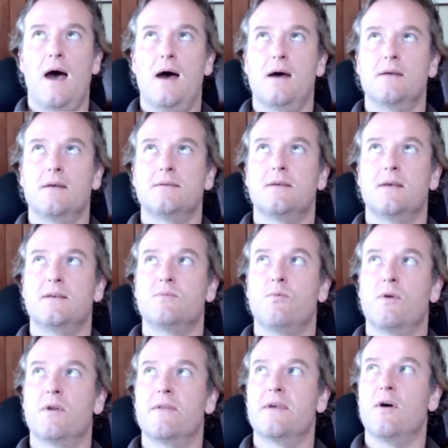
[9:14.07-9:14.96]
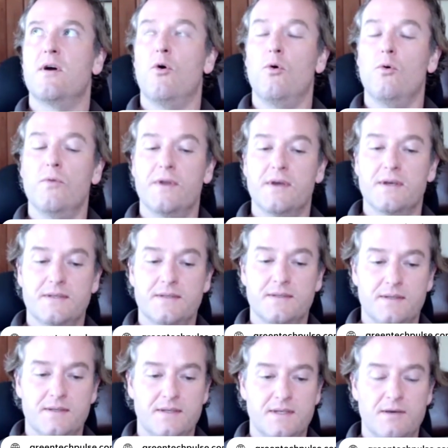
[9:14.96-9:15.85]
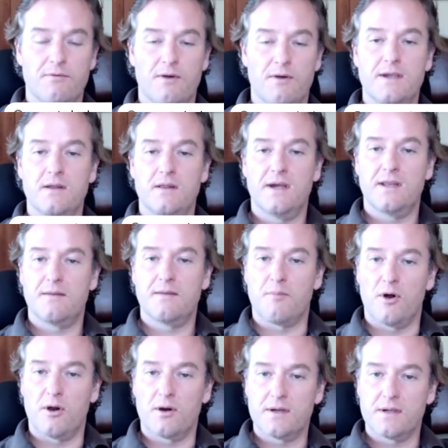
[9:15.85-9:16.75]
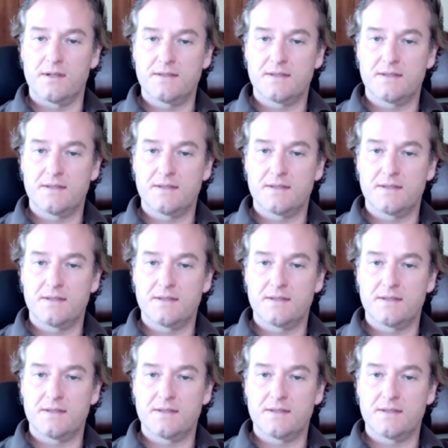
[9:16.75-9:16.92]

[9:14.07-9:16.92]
is one of the oldest deregulated markets